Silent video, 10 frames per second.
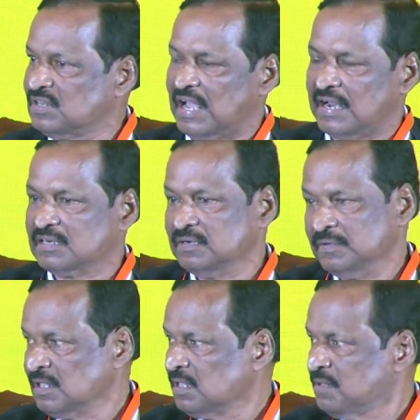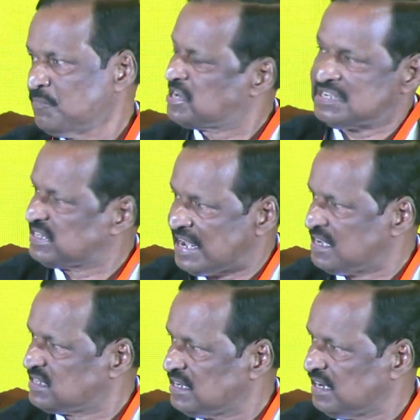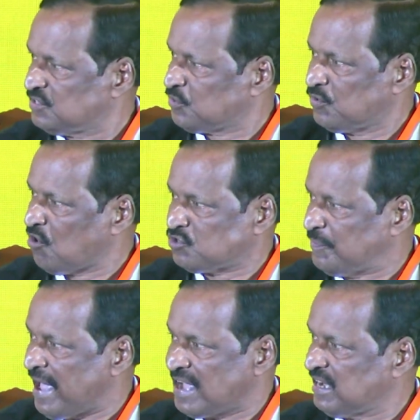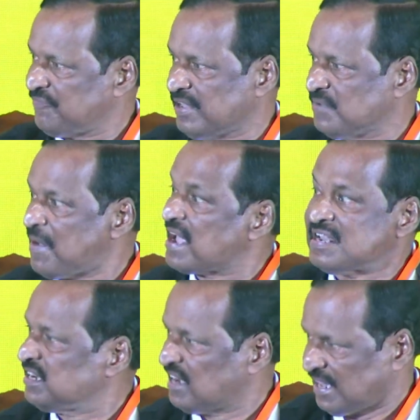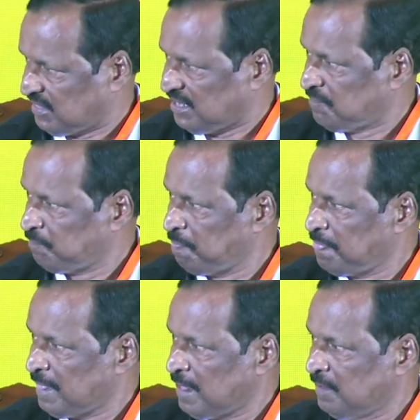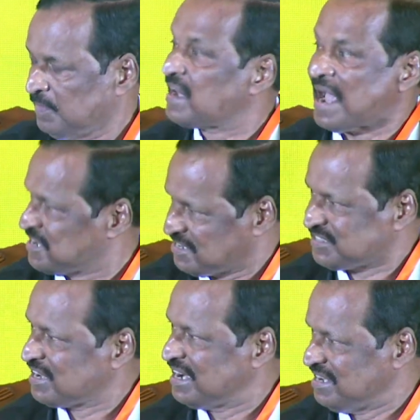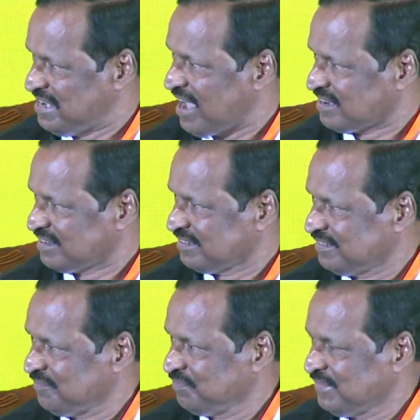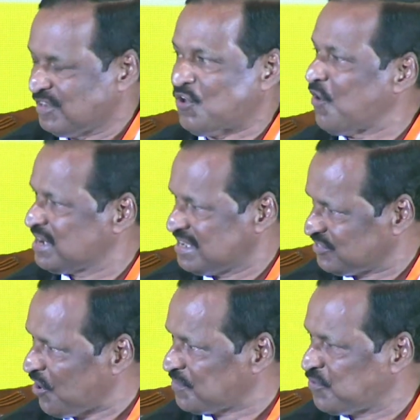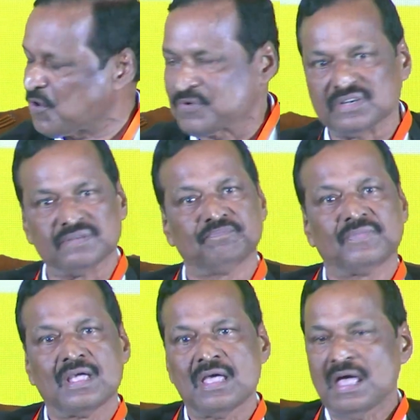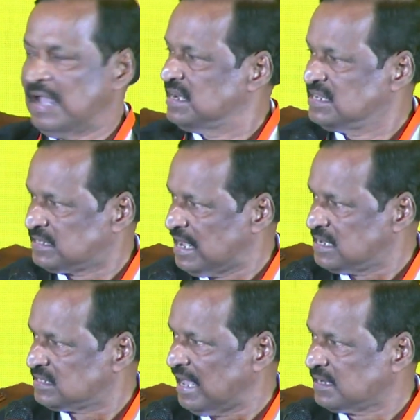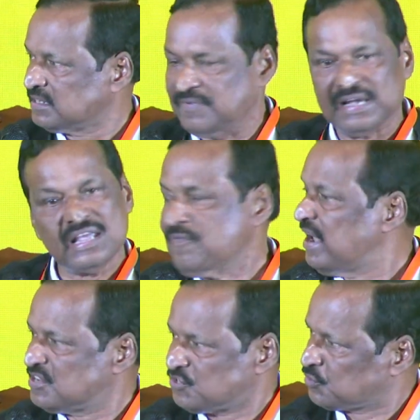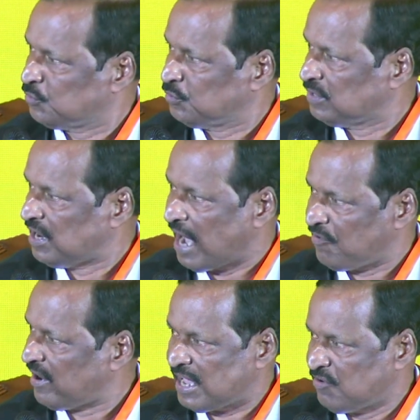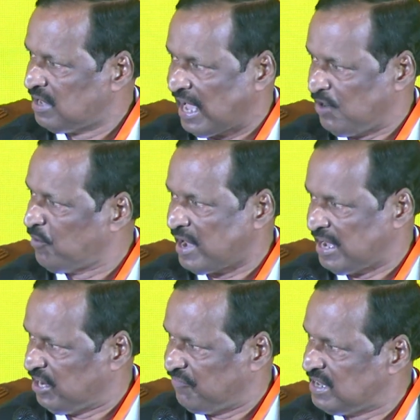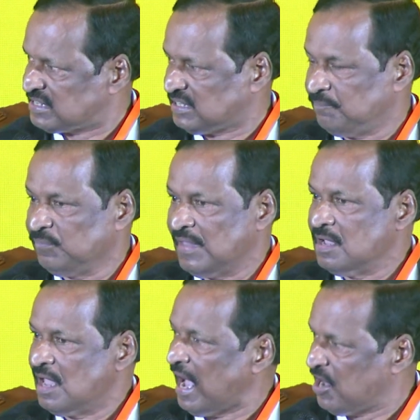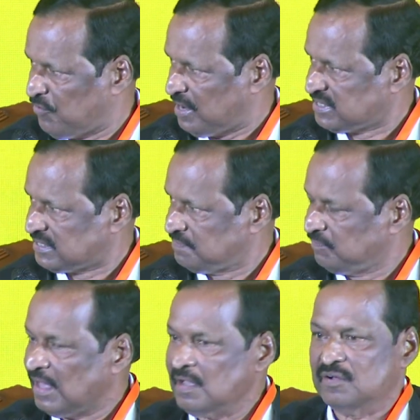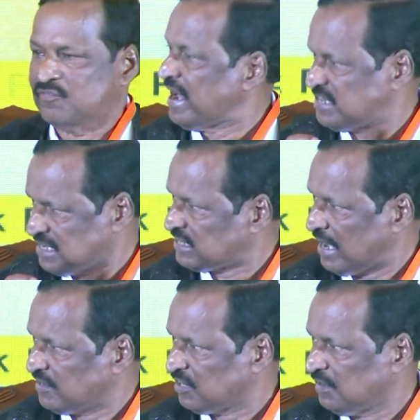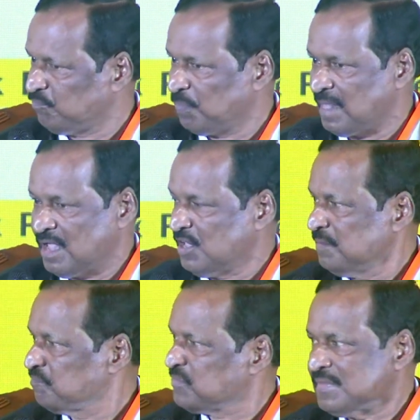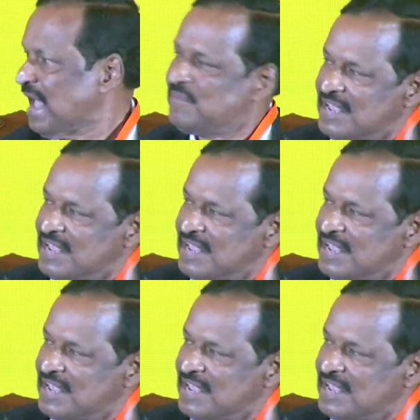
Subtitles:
that. But he says in his own autobiography, Pahini Rati, the night is still young, the dawn is not broken. And he says that when he went to Iowa University, Iowa's writing center, and he